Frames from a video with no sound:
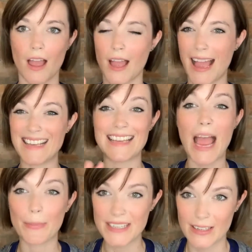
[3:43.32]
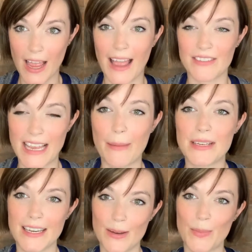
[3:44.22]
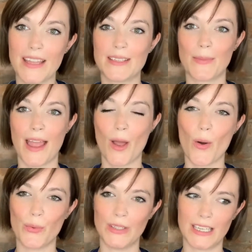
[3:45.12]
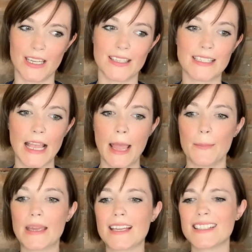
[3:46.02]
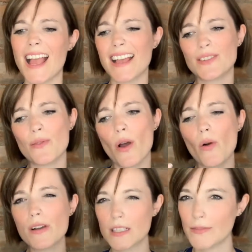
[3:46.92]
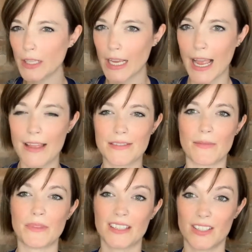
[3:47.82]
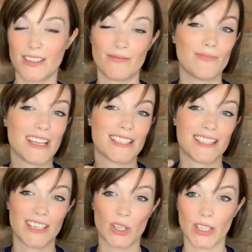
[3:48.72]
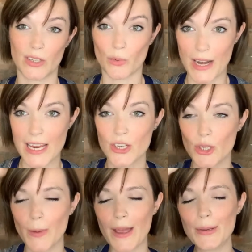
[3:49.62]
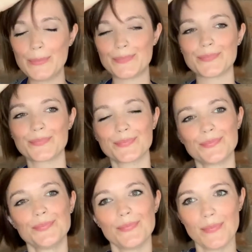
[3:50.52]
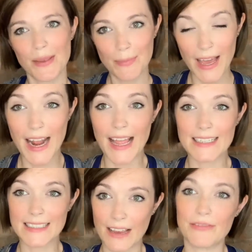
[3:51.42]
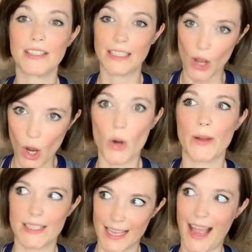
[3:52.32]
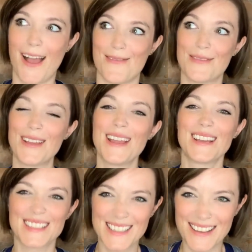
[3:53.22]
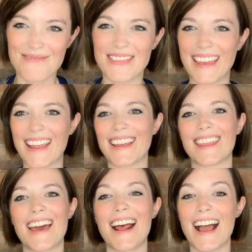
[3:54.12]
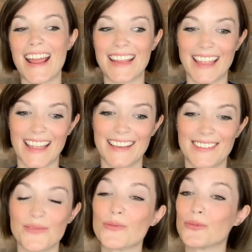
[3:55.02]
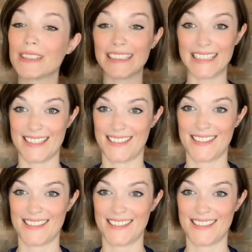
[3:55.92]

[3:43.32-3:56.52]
adapted it a bit to my own needs, because I don't always feel like I have something to necessarily rage about, but I definitely always have something that I can release.